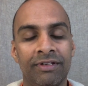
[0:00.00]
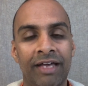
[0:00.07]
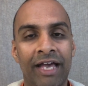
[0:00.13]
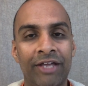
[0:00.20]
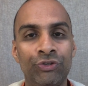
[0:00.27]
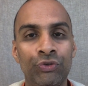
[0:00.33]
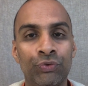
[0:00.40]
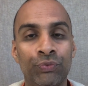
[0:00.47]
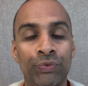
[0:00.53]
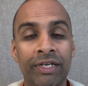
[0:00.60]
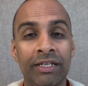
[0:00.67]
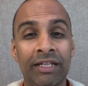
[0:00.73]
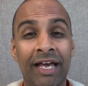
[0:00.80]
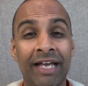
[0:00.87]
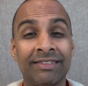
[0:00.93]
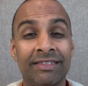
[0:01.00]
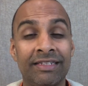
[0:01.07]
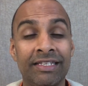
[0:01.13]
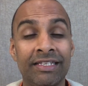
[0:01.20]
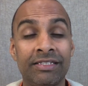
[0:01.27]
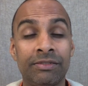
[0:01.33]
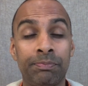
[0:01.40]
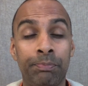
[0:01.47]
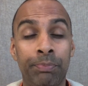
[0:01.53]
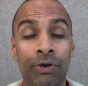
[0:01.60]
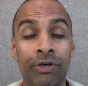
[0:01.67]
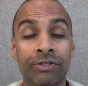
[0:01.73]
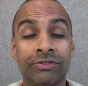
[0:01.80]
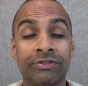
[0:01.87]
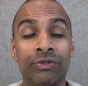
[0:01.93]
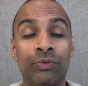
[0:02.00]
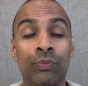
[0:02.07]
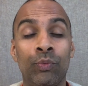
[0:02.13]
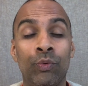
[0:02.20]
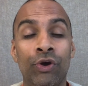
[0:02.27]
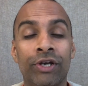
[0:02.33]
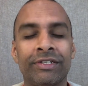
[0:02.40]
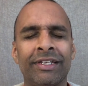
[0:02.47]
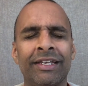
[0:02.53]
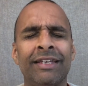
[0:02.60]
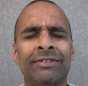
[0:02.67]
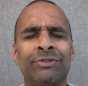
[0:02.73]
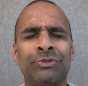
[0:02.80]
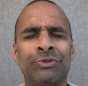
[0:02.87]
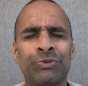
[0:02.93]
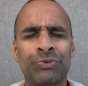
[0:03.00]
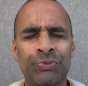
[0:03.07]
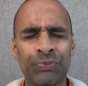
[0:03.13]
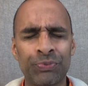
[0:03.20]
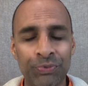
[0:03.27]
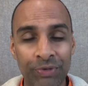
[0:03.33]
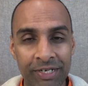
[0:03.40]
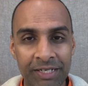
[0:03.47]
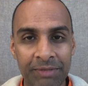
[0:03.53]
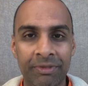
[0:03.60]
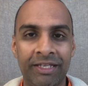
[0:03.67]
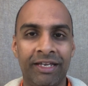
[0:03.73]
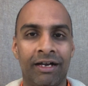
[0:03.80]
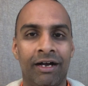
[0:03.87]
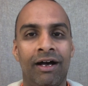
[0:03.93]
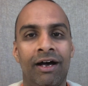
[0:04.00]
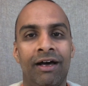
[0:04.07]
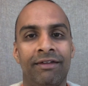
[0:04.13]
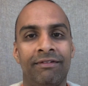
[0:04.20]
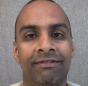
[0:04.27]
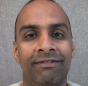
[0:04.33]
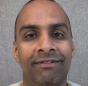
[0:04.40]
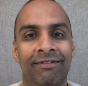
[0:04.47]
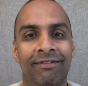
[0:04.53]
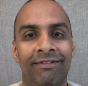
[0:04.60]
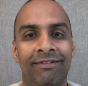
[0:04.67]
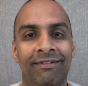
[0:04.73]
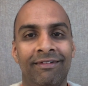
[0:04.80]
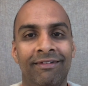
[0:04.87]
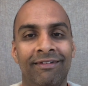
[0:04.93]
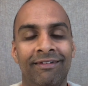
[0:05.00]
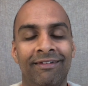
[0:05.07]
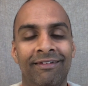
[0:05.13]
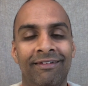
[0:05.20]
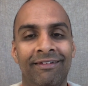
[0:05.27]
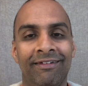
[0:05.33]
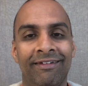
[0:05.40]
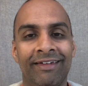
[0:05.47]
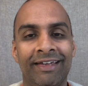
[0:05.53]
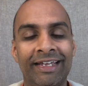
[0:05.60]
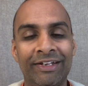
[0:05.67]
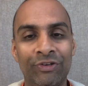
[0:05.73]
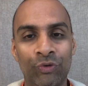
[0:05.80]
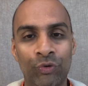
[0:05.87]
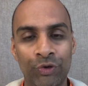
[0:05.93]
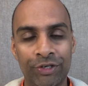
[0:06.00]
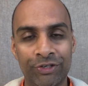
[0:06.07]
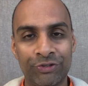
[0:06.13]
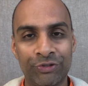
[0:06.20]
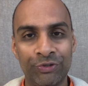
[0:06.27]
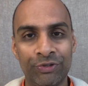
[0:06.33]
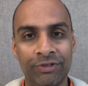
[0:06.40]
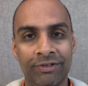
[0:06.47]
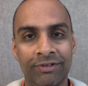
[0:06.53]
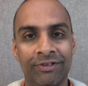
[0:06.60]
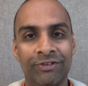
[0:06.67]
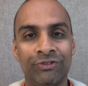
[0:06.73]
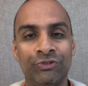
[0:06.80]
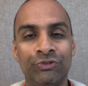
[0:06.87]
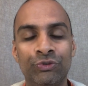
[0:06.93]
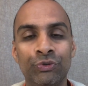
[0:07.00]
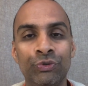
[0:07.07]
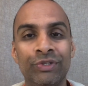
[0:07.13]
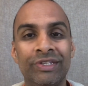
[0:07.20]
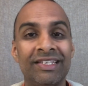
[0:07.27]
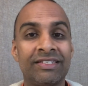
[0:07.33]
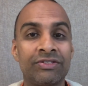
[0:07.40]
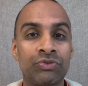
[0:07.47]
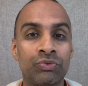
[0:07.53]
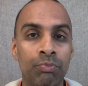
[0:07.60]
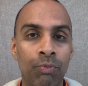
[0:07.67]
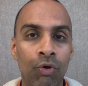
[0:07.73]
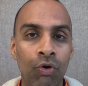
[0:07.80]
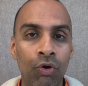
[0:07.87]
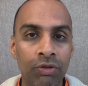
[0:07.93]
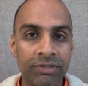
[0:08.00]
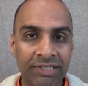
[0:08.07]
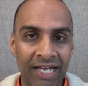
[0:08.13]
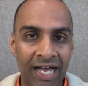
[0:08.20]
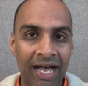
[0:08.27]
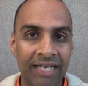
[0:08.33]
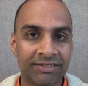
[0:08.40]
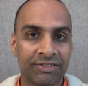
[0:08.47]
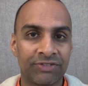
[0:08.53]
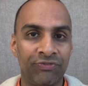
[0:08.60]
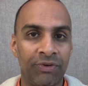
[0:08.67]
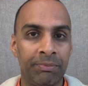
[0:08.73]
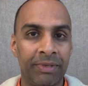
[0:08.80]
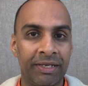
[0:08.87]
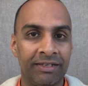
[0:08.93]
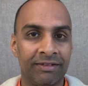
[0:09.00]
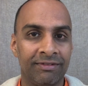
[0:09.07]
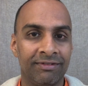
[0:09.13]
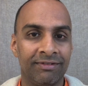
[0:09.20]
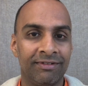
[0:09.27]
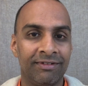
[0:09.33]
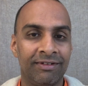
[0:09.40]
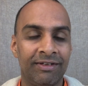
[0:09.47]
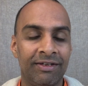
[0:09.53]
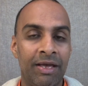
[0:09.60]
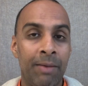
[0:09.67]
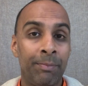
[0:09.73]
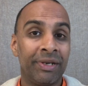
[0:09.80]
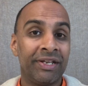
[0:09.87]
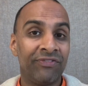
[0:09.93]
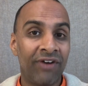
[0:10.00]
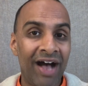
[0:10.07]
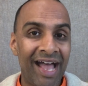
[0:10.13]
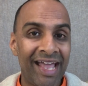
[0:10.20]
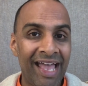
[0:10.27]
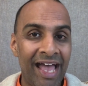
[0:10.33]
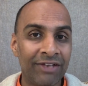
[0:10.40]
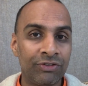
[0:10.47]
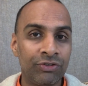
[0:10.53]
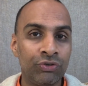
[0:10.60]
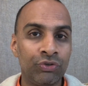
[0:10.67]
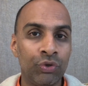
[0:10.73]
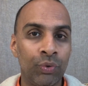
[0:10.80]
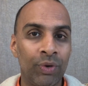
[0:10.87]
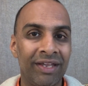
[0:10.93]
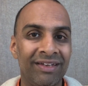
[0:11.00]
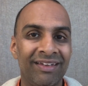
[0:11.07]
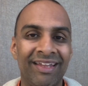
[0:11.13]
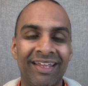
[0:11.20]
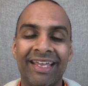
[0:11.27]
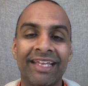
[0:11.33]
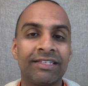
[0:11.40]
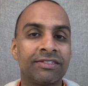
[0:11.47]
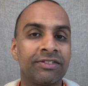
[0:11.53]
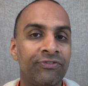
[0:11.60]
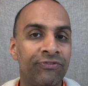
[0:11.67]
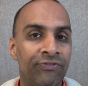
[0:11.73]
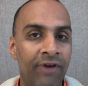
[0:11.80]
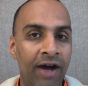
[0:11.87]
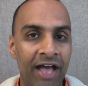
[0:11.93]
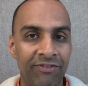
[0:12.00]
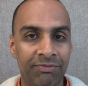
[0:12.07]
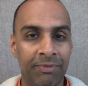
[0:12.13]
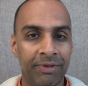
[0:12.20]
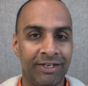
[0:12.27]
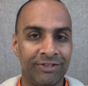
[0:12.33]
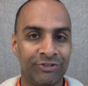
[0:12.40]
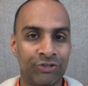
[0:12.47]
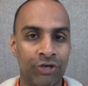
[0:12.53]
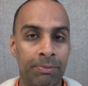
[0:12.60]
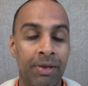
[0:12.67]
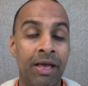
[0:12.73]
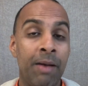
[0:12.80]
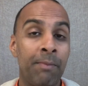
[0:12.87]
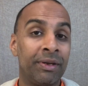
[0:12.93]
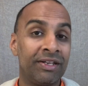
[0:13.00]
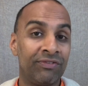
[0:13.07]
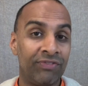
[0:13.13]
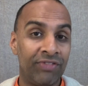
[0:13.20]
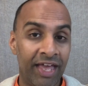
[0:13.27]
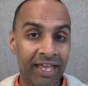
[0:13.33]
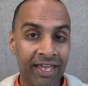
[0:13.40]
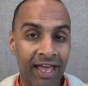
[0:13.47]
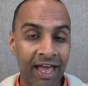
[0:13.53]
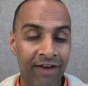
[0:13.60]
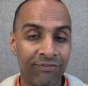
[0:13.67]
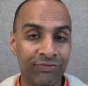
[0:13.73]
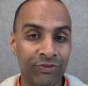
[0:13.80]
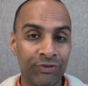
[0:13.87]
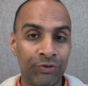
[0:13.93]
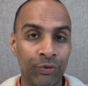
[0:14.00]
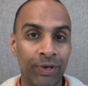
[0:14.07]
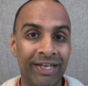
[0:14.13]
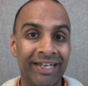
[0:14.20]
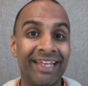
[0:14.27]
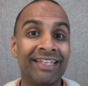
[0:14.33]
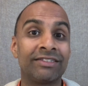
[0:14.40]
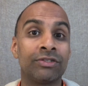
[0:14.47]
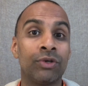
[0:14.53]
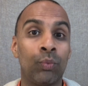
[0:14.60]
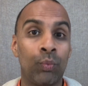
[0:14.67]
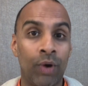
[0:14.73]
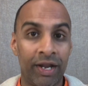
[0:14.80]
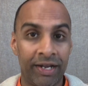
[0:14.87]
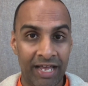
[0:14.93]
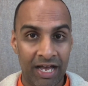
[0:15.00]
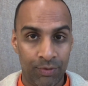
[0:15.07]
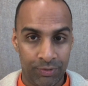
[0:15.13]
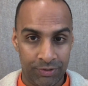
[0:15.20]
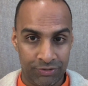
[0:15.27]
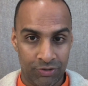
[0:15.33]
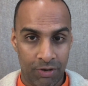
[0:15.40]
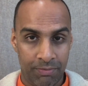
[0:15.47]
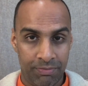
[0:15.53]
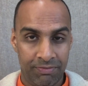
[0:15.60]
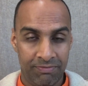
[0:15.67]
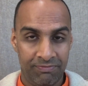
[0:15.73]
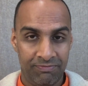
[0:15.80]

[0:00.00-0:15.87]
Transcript: And you realize this person worked extremely hard in order to do this small task for me. But if I had to do it, it's a 5-minute job. But if they have to do it, it's a 1-hour job.